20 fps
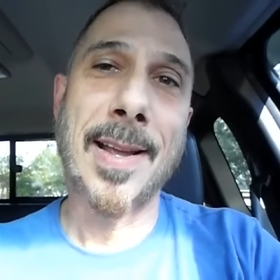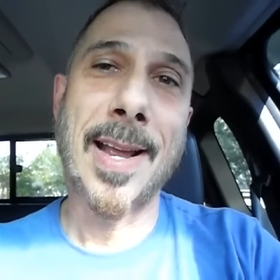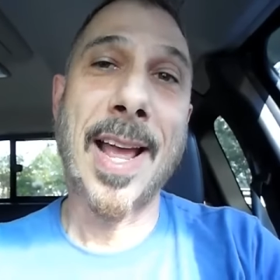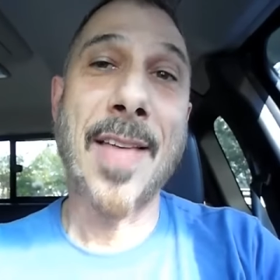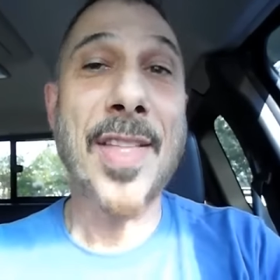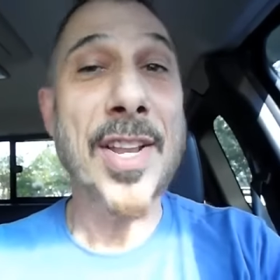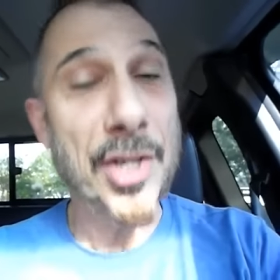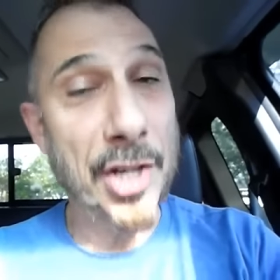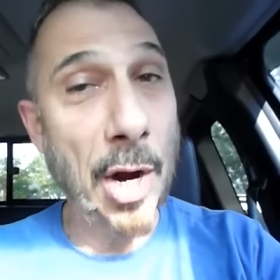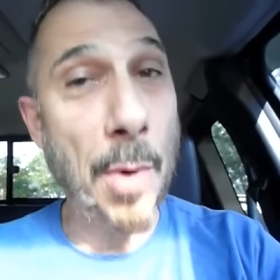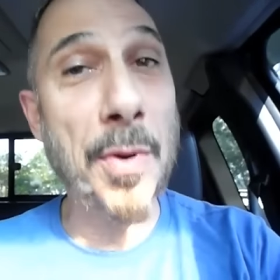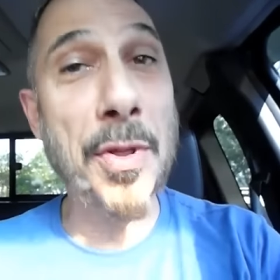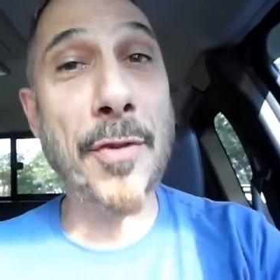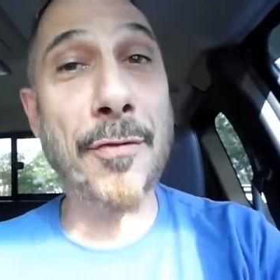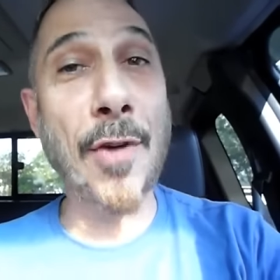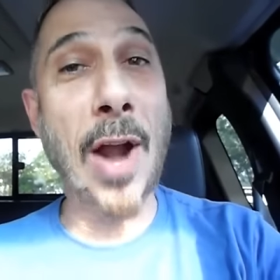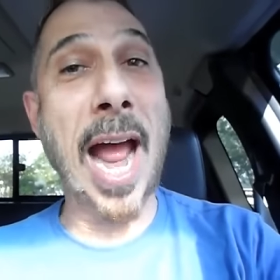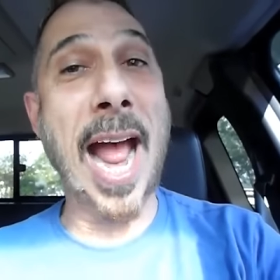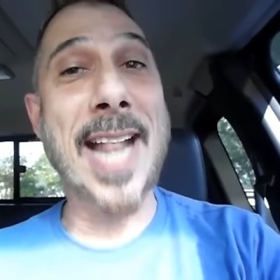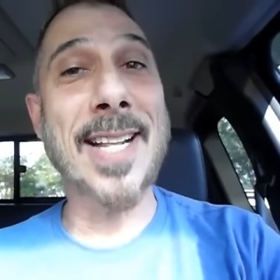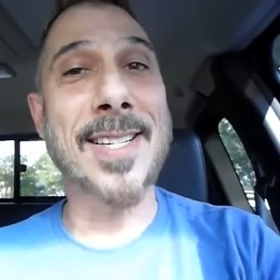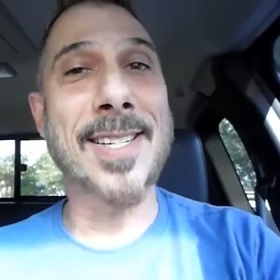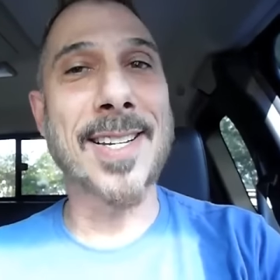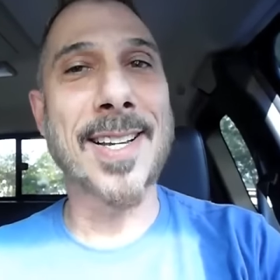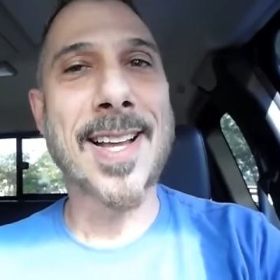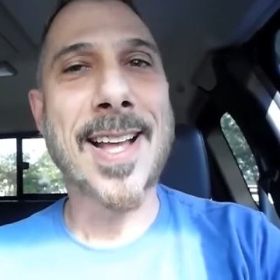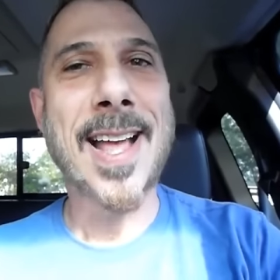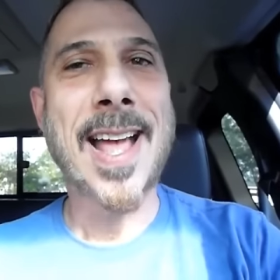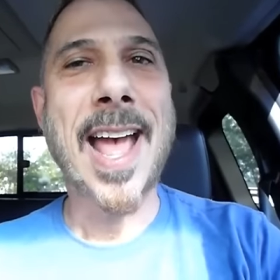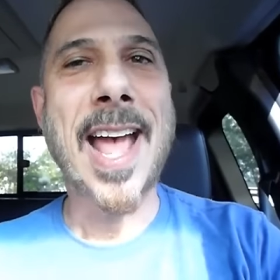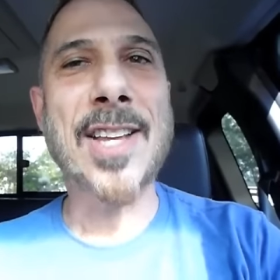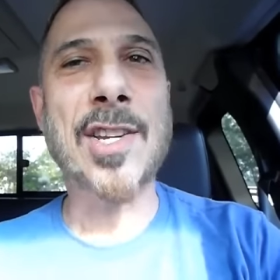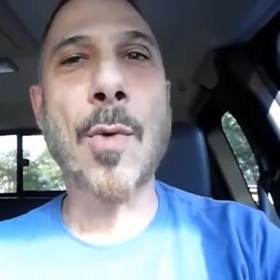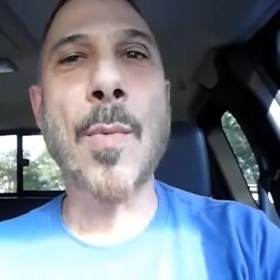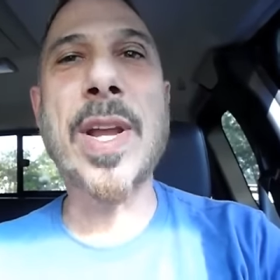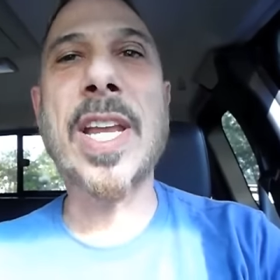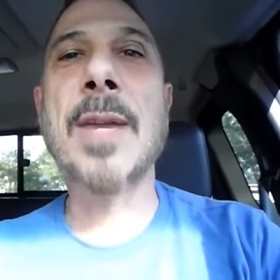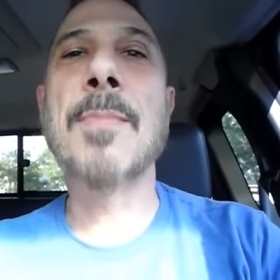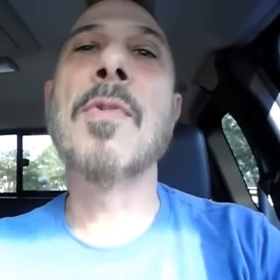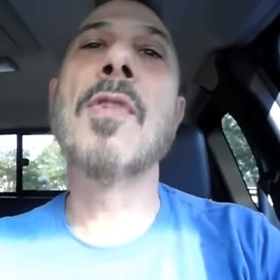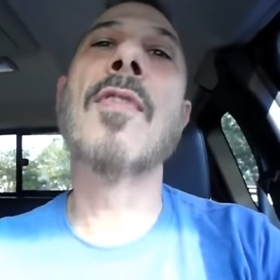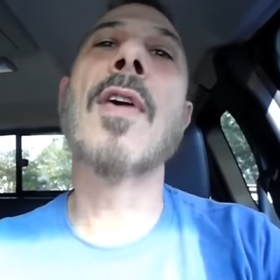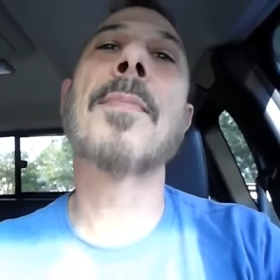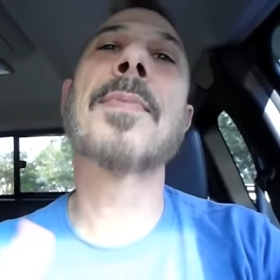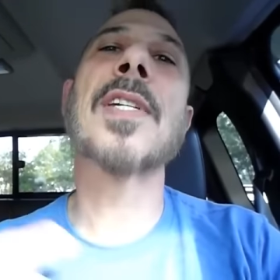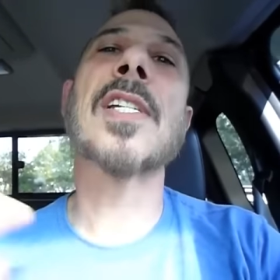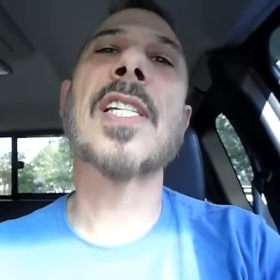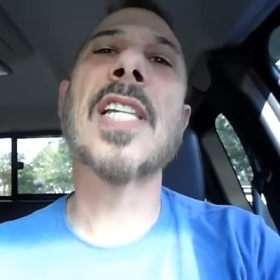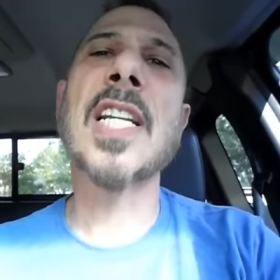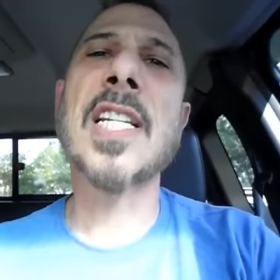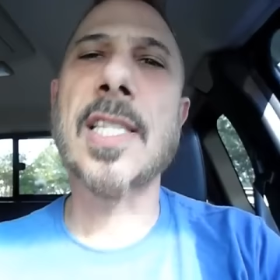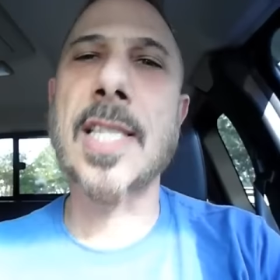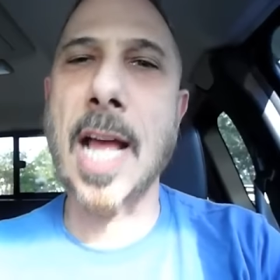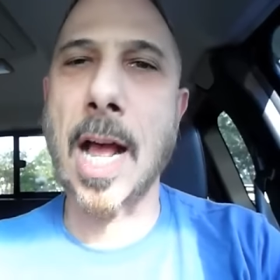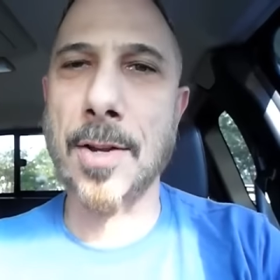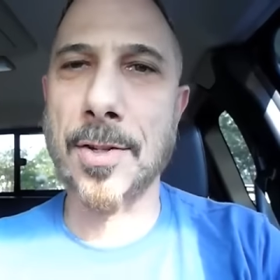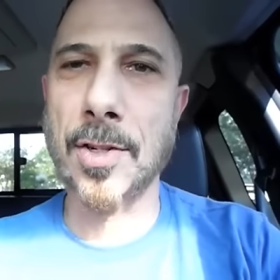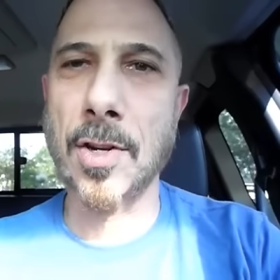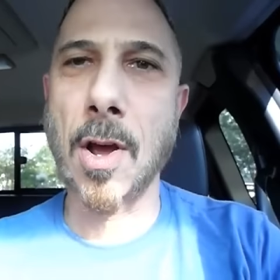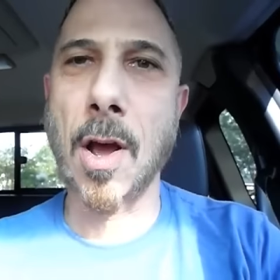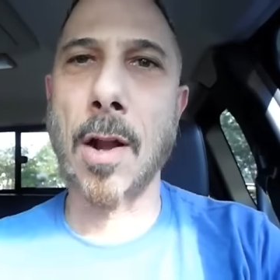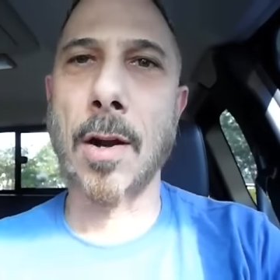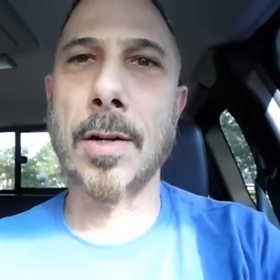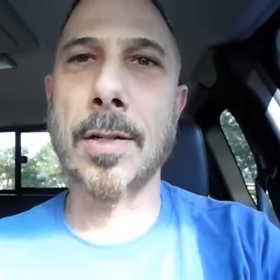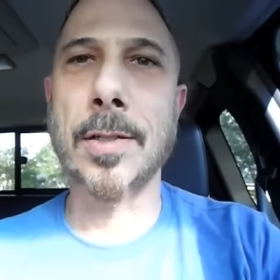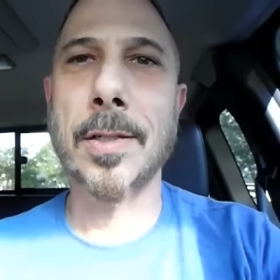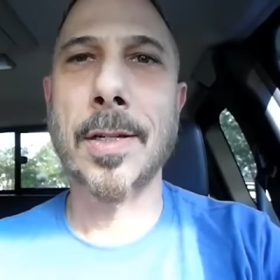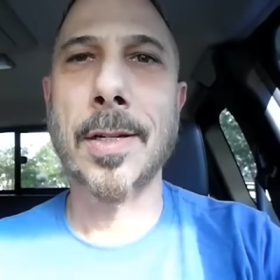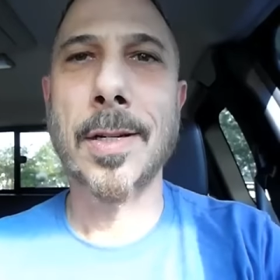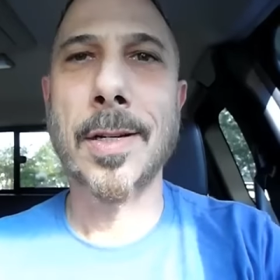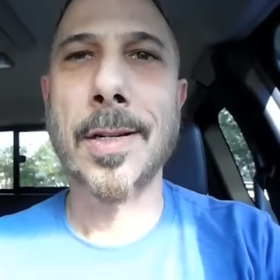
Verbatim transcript: And then share with your friends. So we can move up to $6,000